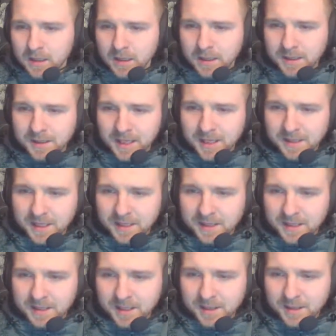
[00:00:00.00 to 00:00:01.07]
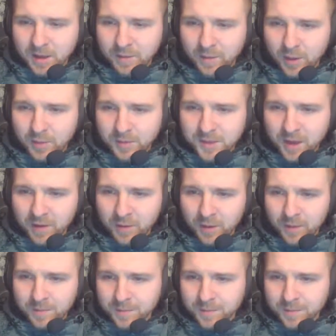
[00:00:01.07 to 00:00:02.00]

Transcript: He's there. Let's go for it,